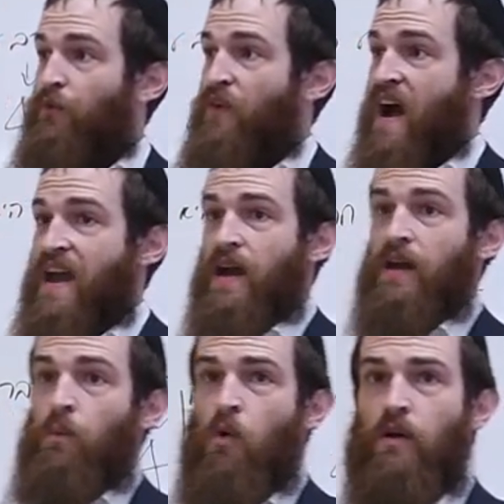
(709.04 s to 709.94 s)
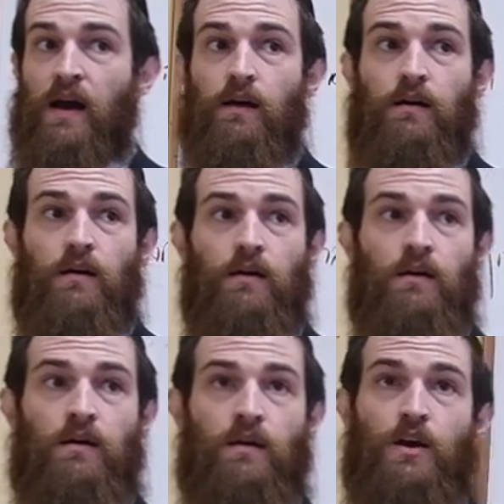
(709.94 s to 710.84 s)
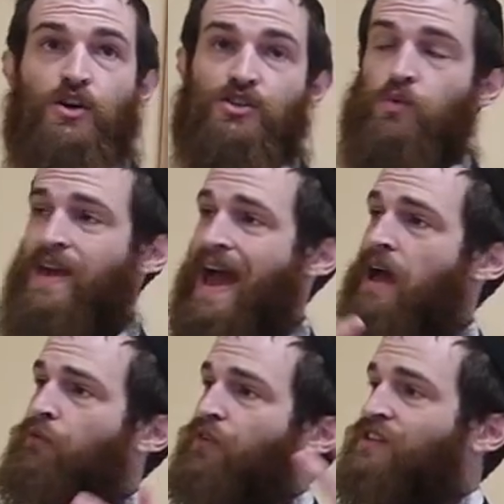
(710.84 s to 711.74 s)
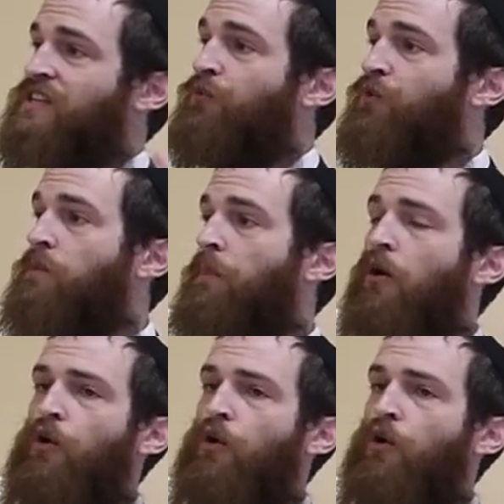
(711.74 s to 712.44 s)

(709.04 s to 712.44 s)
fire, and water. So we have different